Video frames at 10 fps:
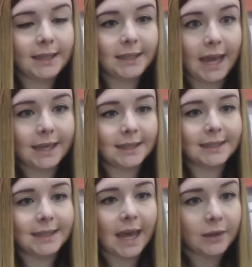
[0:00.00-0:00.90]

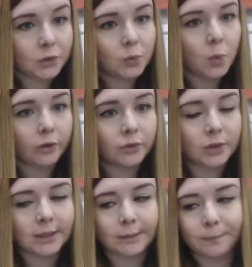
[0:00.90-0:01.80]
tens and
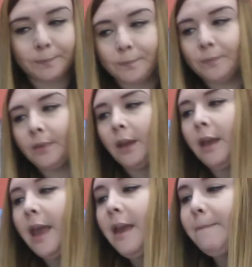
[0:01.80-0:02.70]
ones.
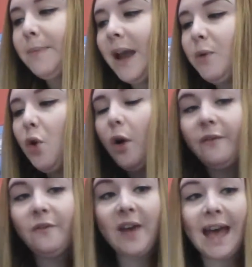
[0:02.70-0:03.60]
Now your
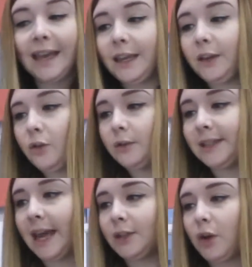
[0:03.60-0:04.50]
final
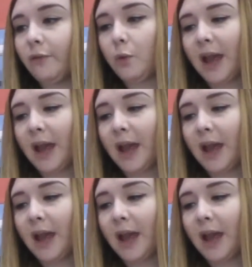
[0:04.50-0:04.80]
set of